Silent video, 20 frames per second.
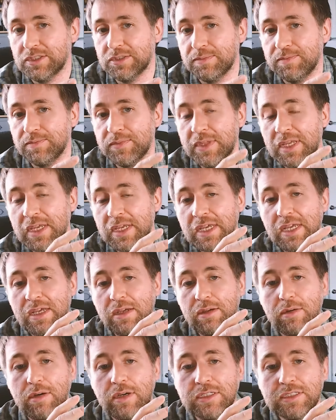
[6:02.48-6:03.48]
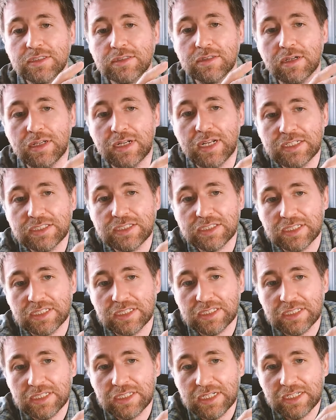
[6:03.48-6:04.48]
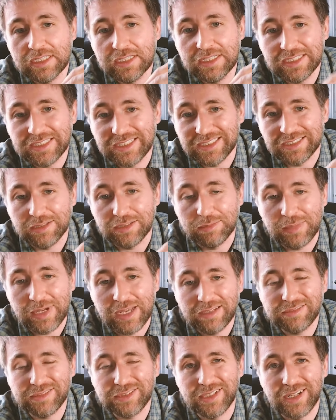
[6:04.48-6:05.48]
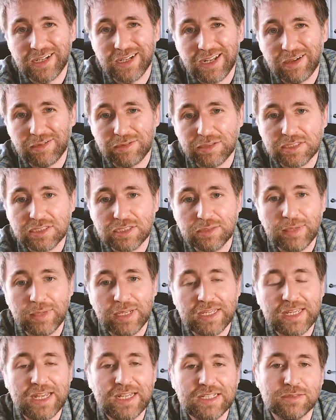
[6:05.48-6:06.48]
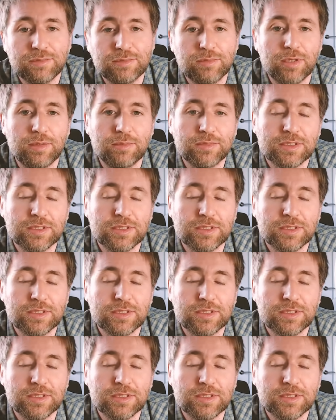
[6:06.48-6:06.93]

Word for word: equation. Einstein actually, this is the math that allowed us to make atom